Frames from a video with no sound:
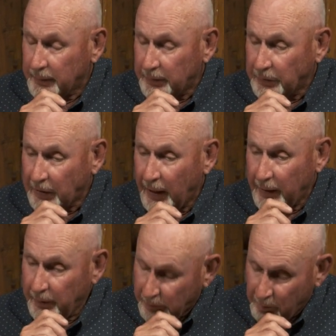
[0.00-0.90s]

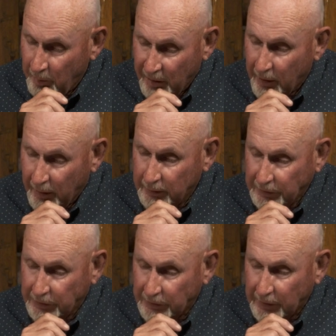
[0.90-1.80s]
decided, Mary Alice
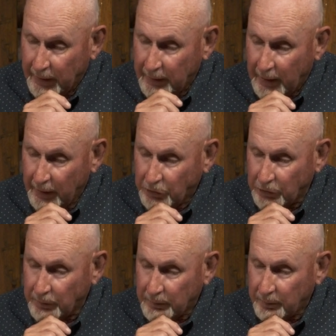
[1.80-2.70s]
decided I
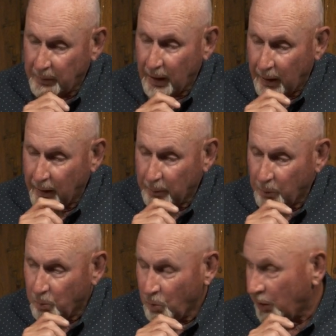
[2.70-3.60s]
should
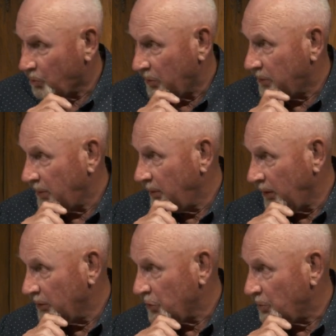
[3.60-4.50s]
work with
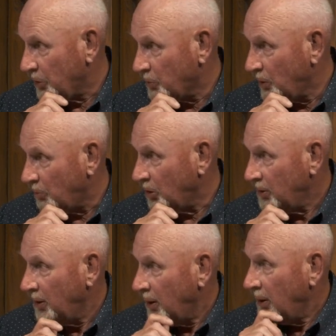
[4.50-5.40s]
Elizabeth Rummel.
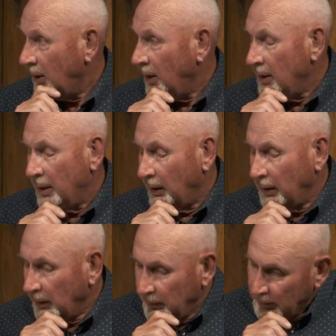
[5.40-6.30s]

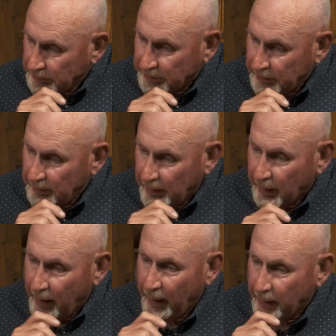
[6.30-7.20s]
Lizzie
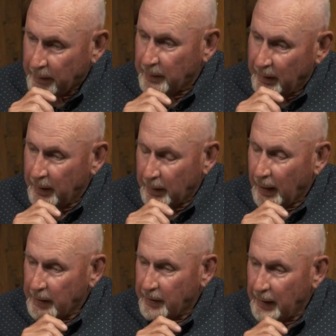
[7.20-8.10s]
had, in
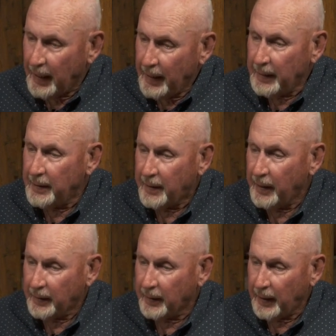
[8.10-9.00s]
1980,
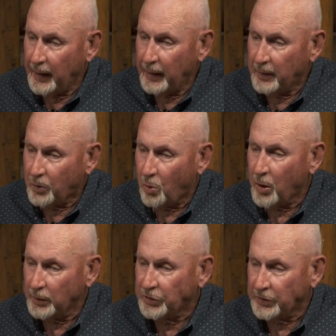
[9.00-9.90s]
taken a
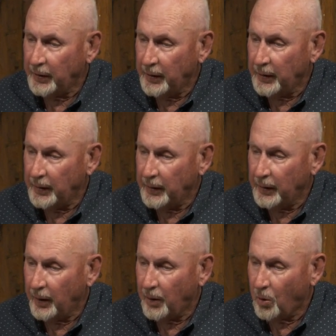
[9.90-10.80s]
course in
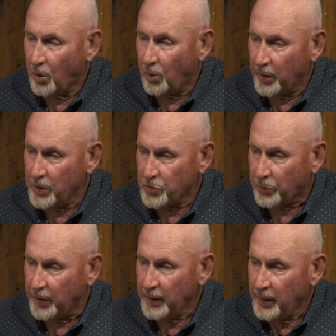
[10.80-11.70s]
uh, oral
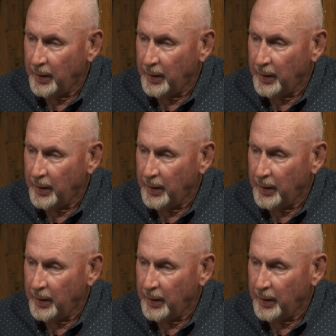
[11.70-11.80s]
history